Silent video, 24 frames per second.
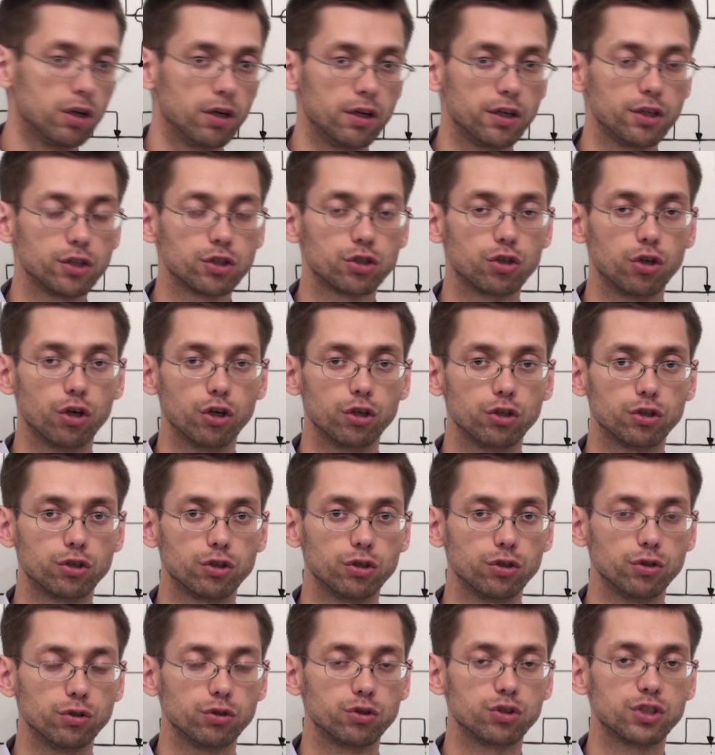is going
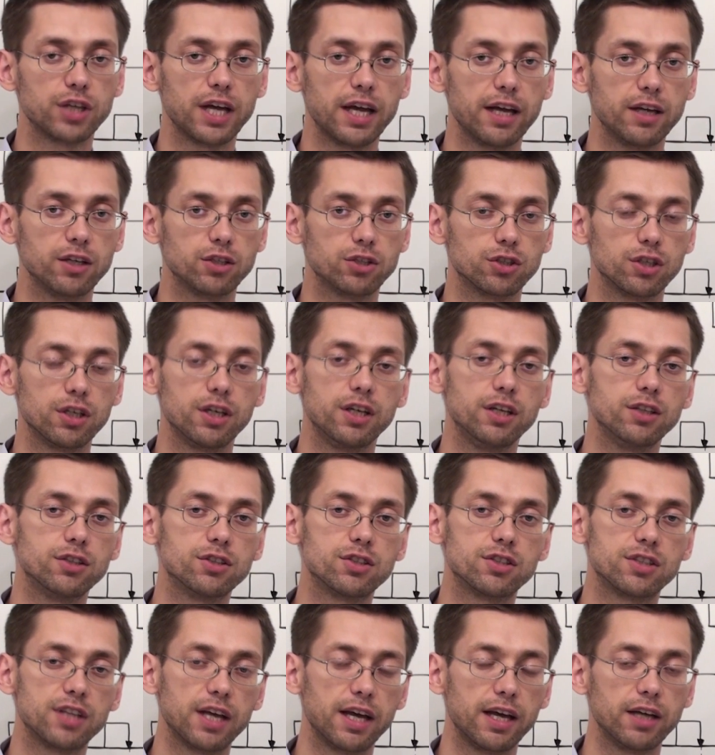to change its
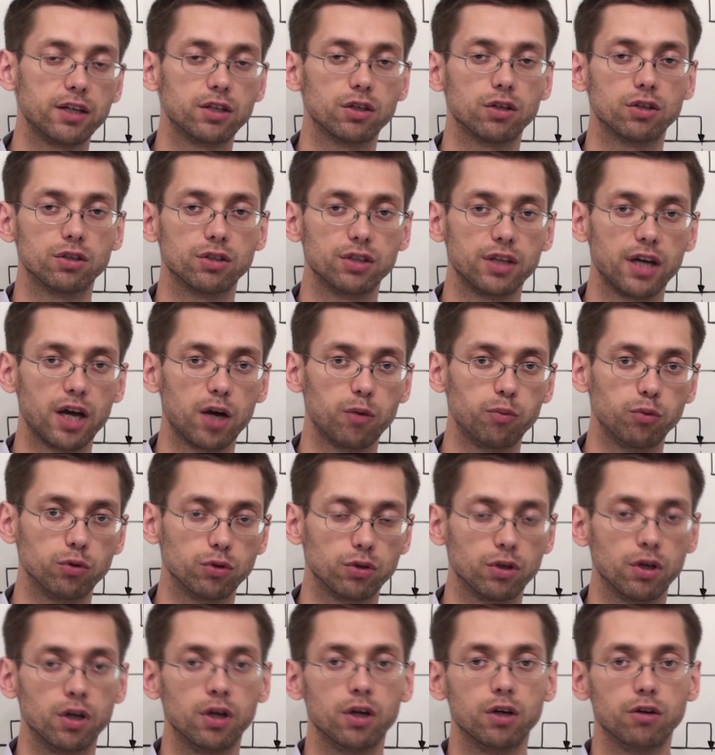state on the
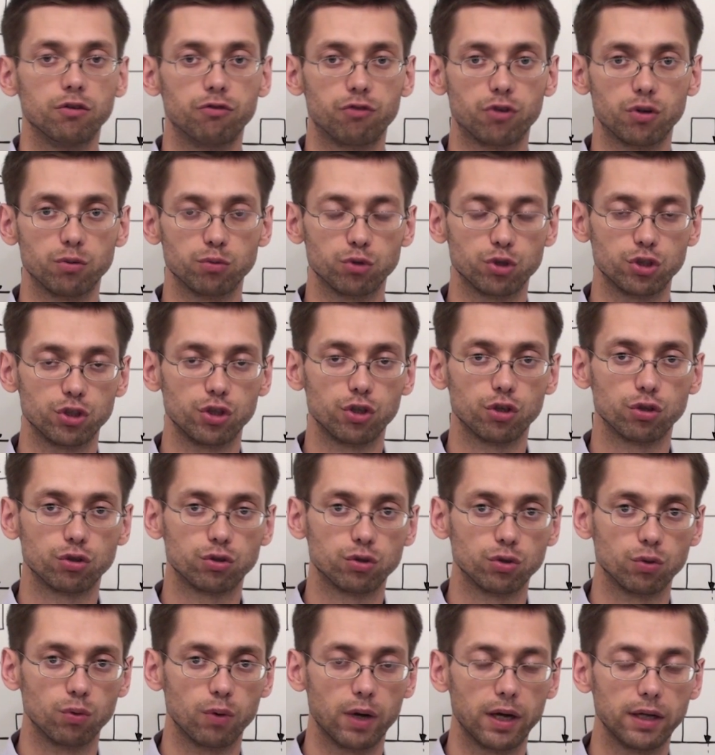output from 0
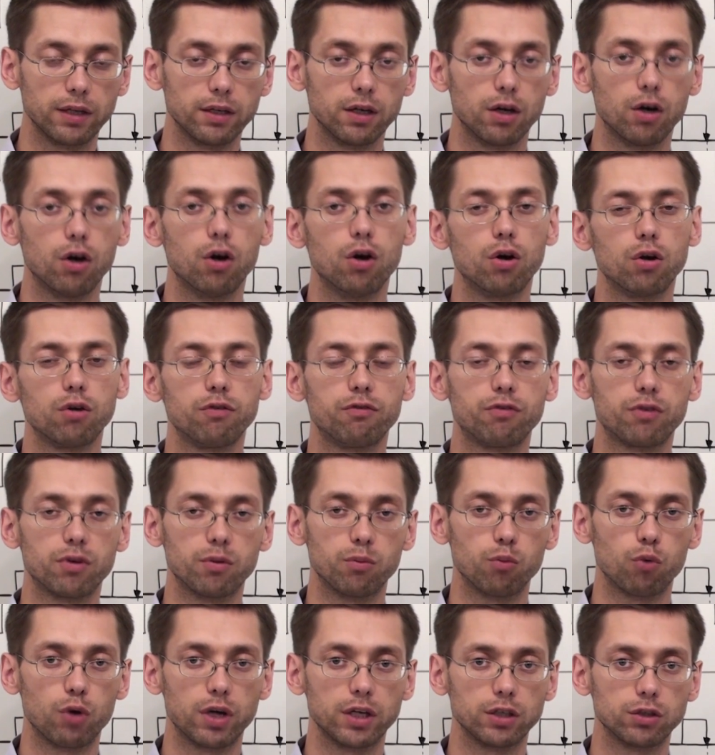to 1 or
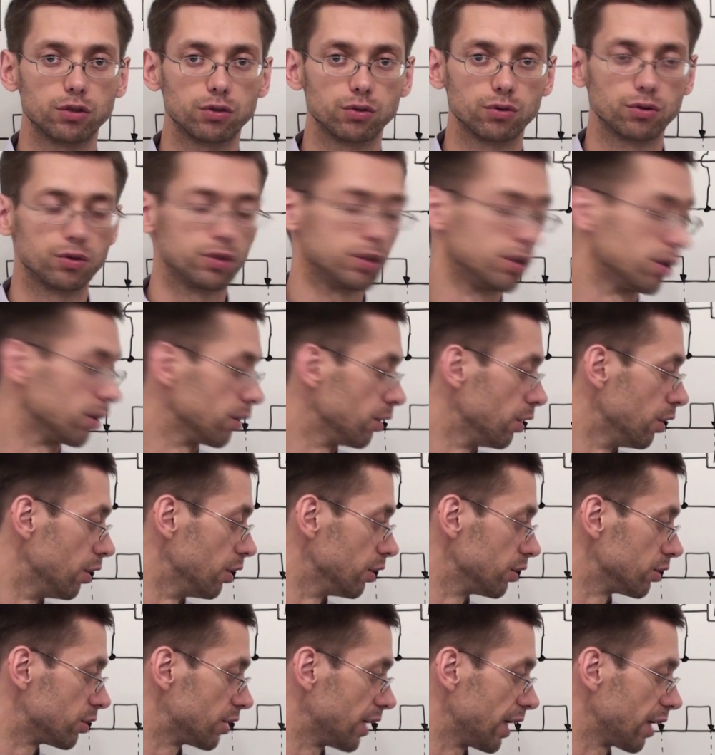from 1 to 0.
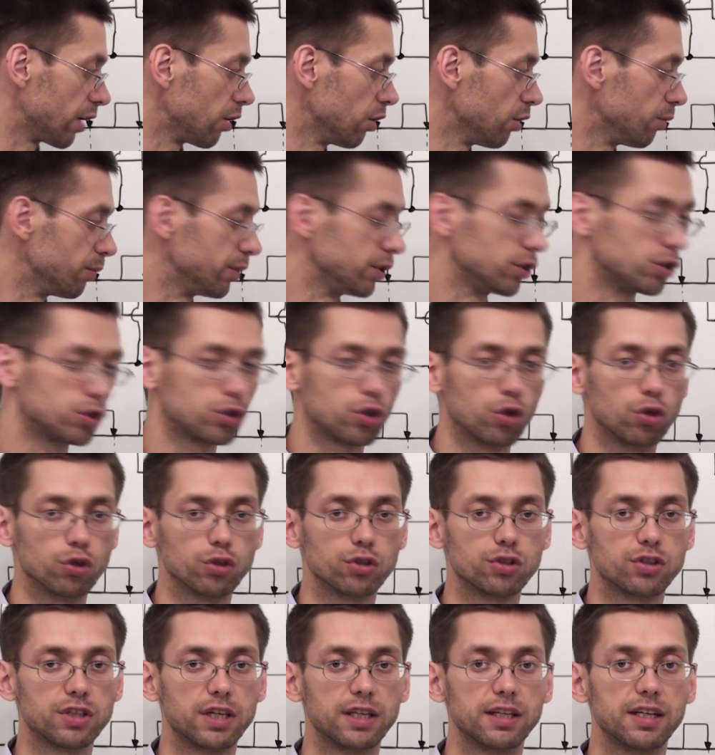Toggle means
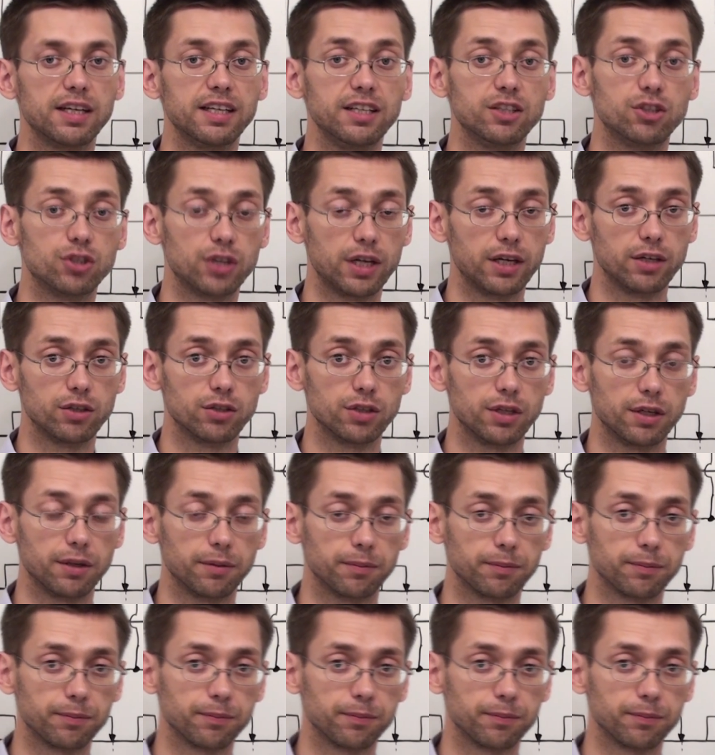constantly changing.